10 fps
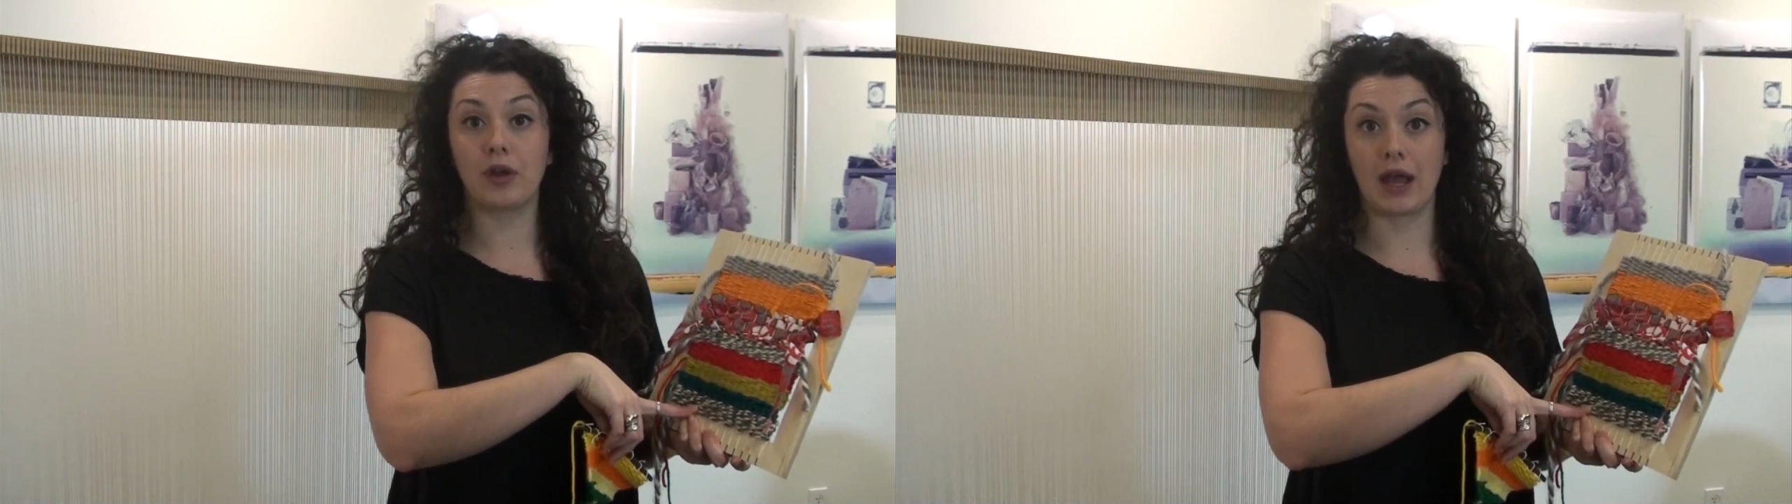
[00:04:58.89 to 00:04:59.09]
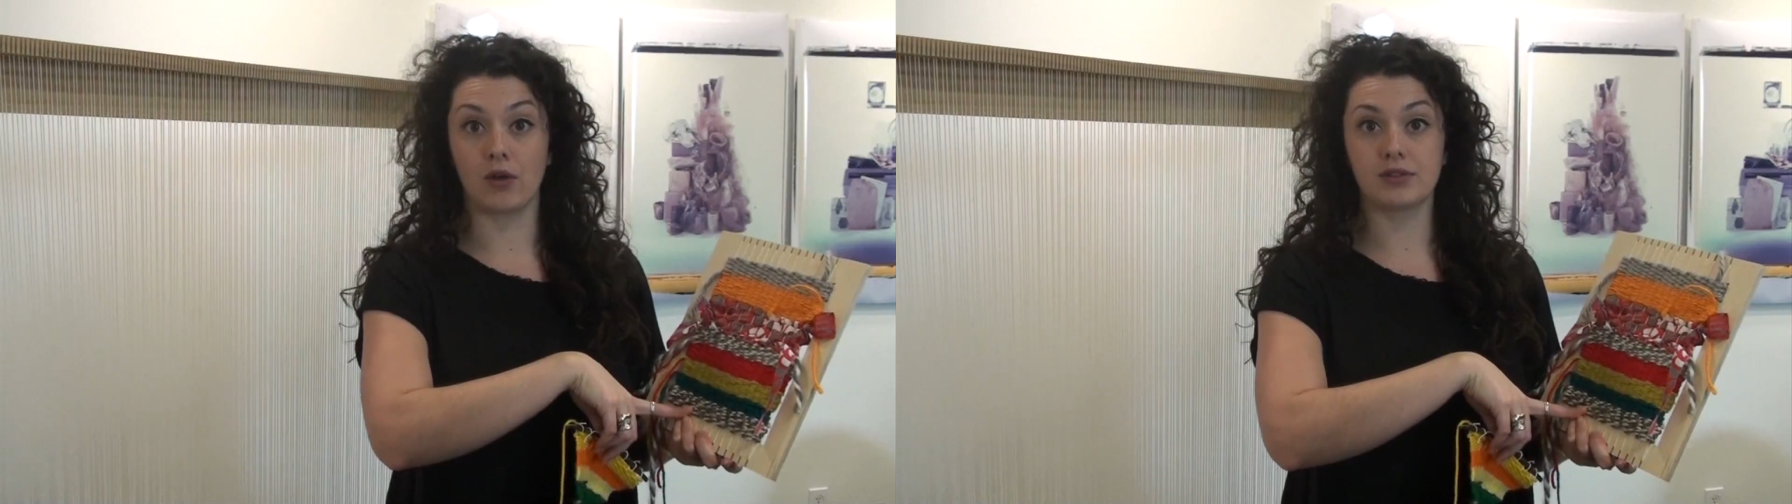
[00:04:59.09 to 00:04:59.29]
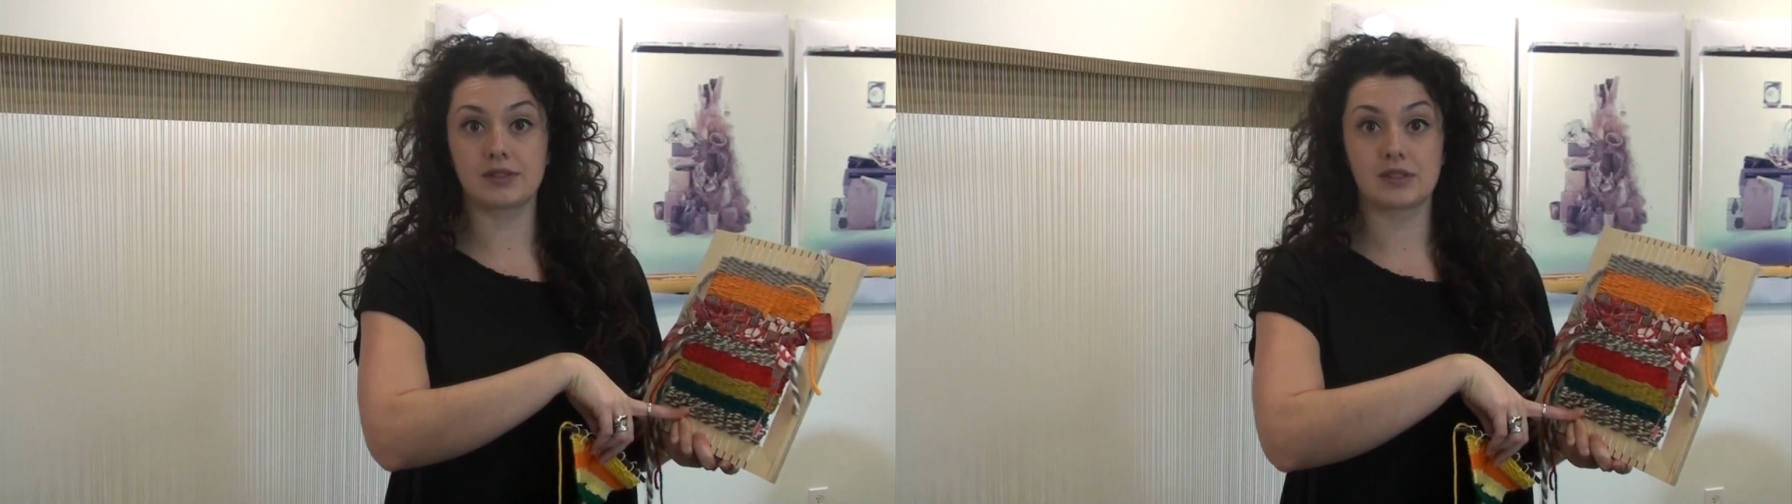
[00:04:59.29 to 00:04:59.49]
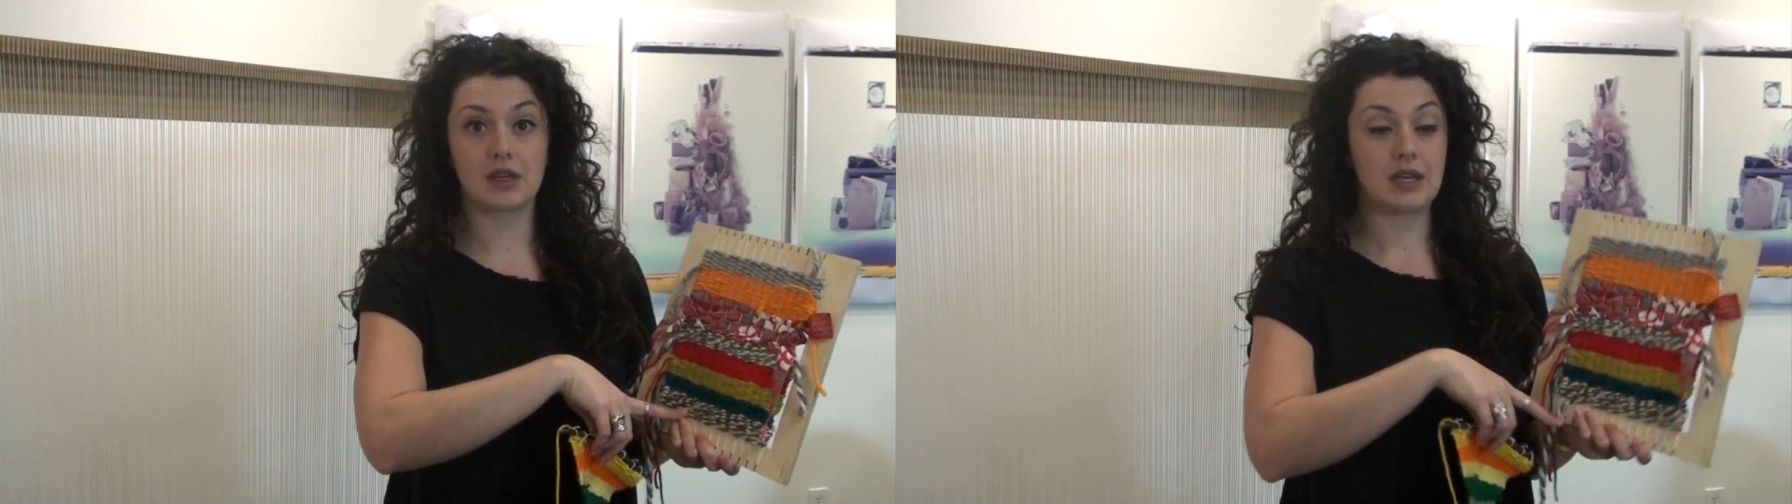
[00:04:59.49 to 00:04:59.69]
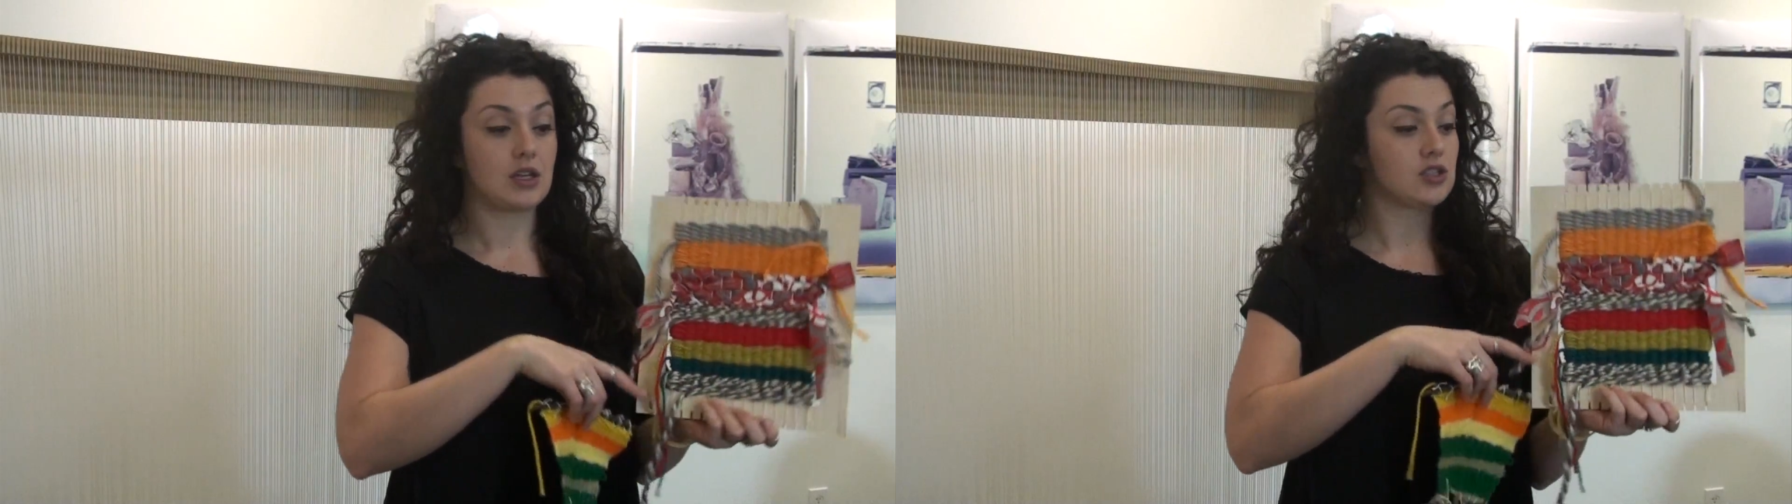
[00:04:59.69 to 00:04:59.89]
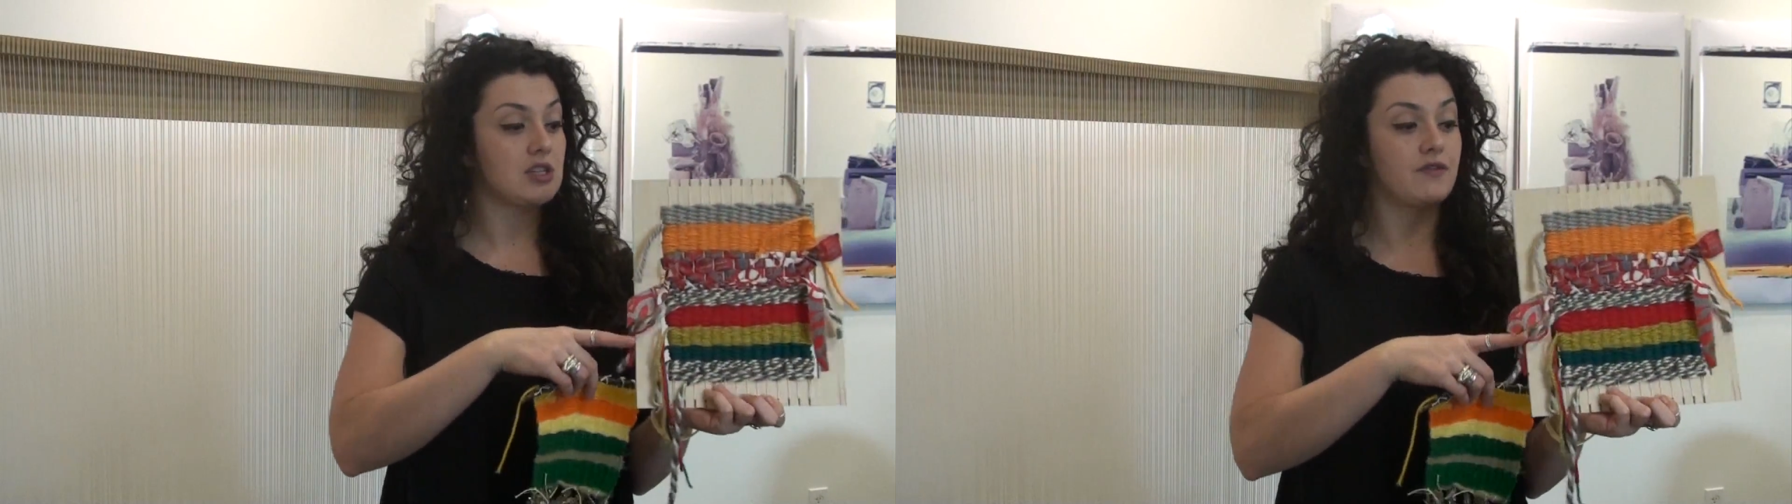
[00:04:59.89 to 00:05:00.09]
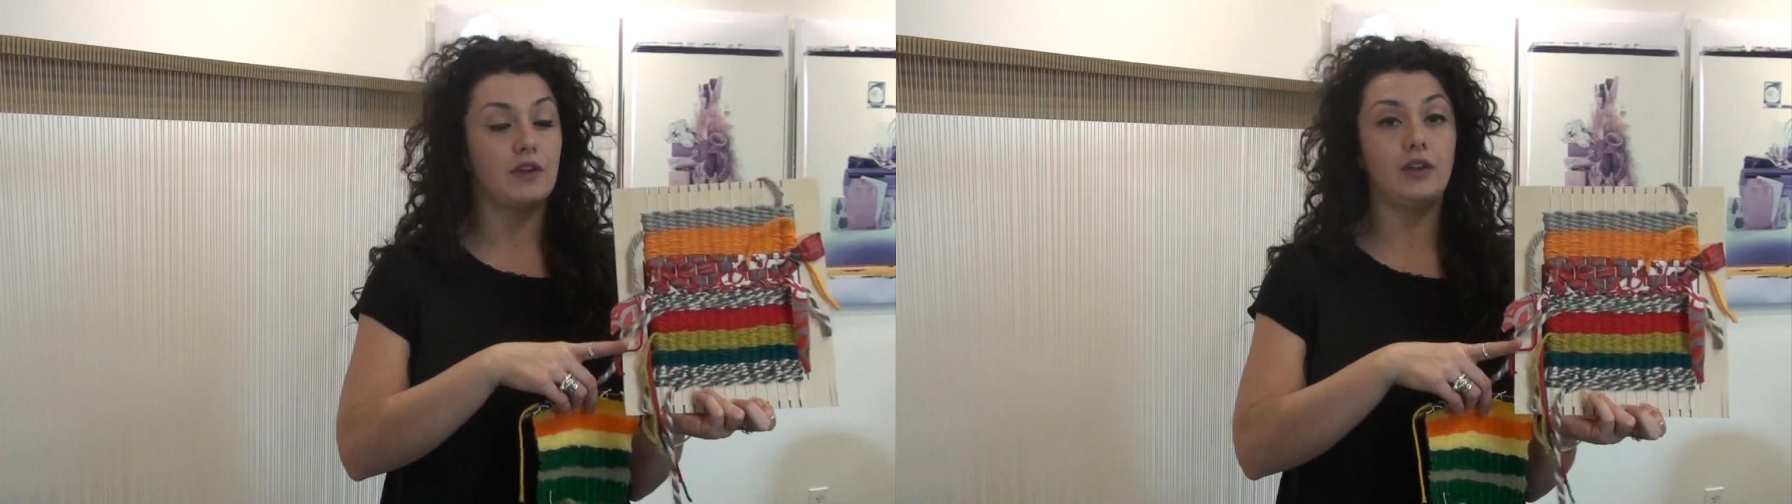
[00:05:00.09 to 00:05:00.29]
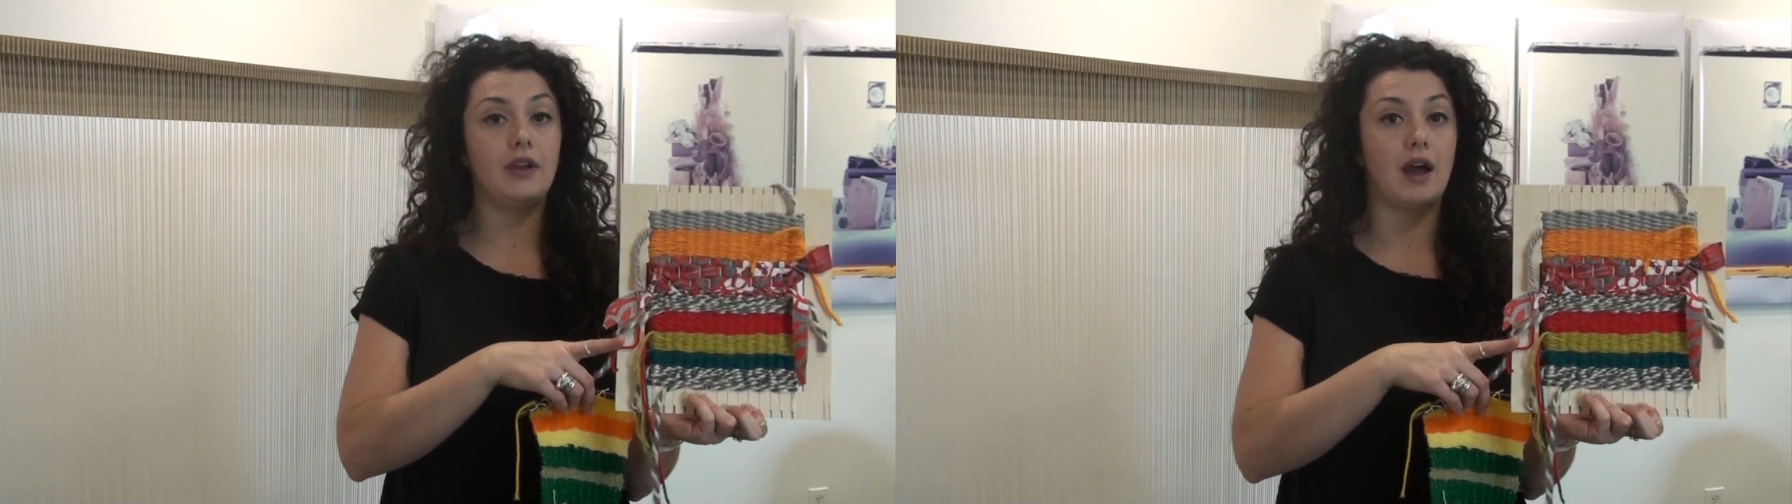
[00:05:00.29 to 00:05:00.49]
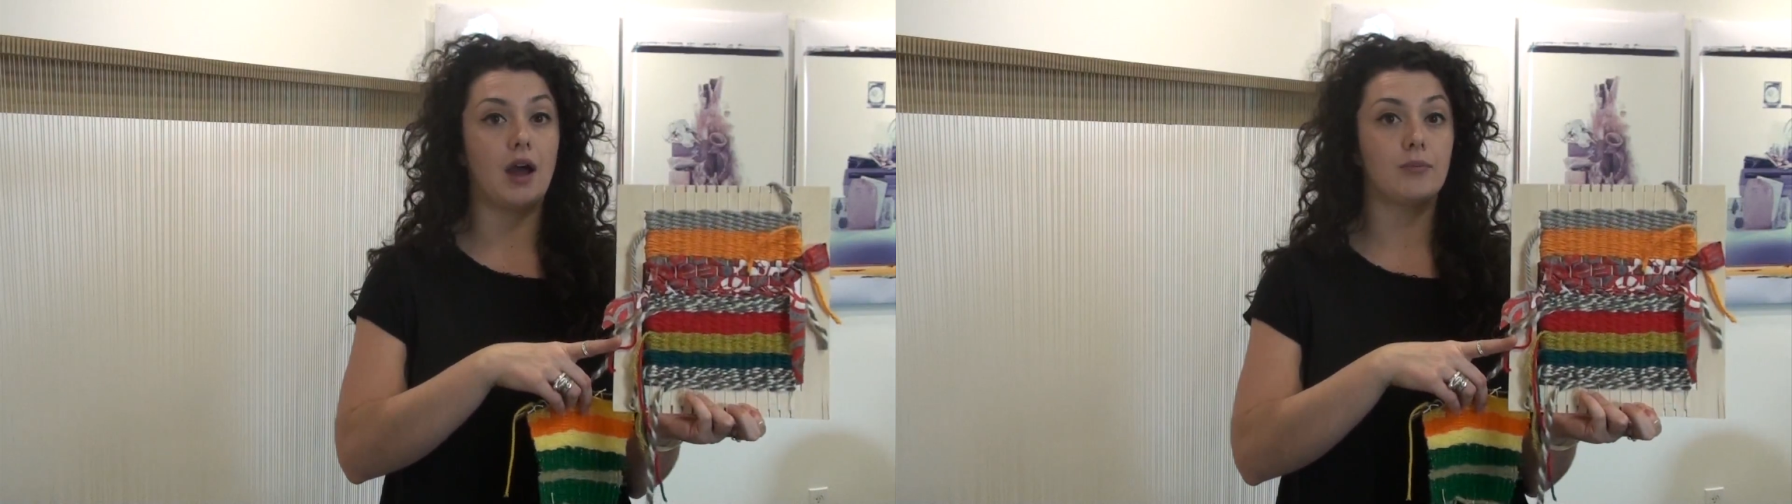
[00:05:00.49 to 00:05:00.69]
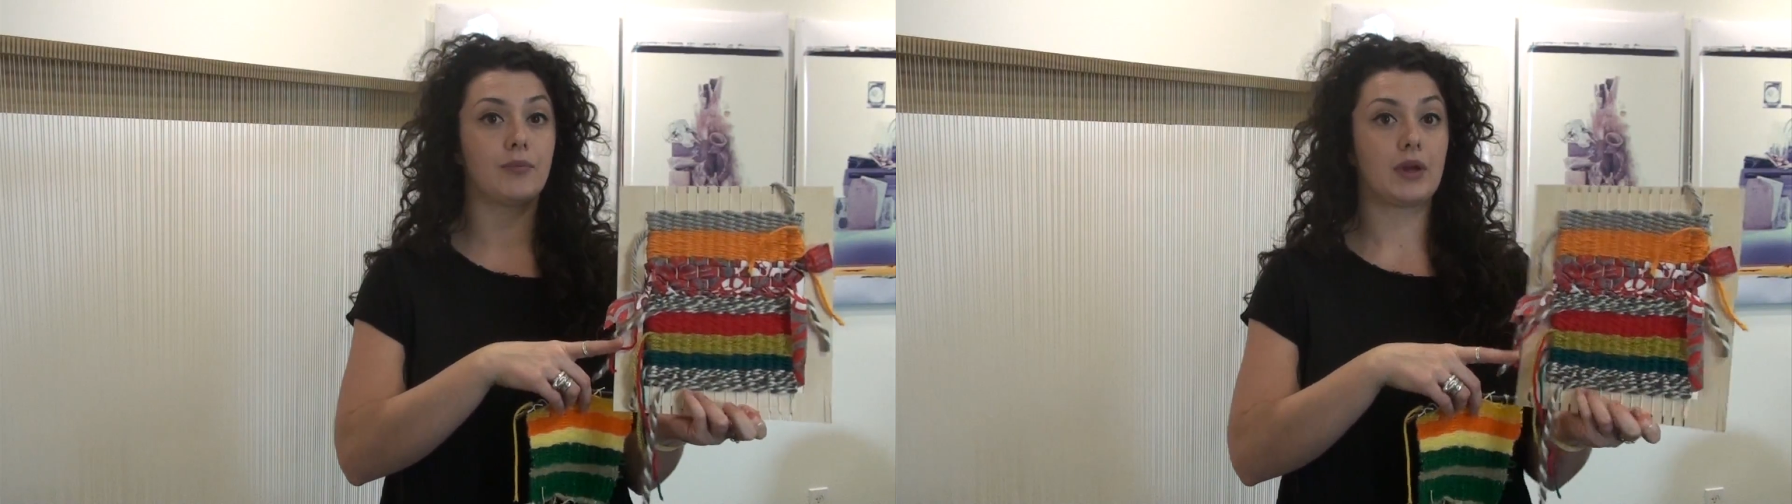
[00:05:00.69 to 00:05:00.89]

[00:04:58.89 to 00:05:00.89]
house. She's filled it up.